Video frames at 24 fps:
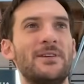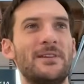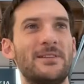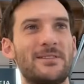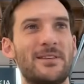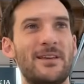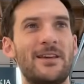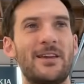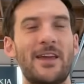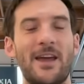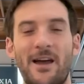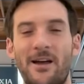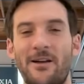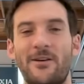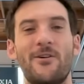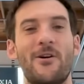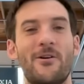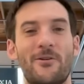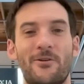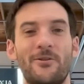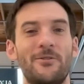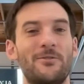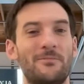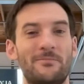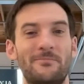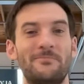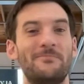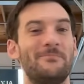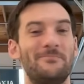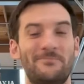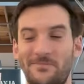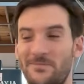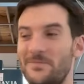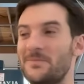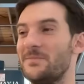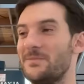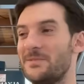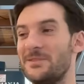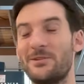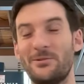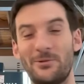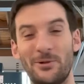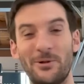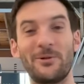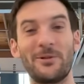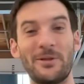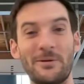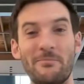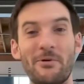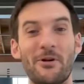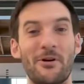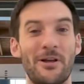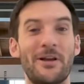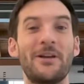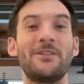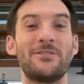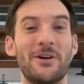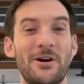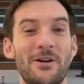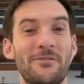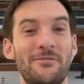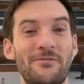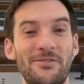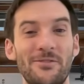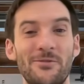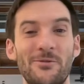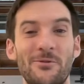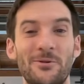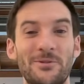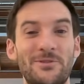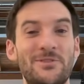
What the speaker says: It's like, yeah, Concorde is clearly burning a ton of fuel.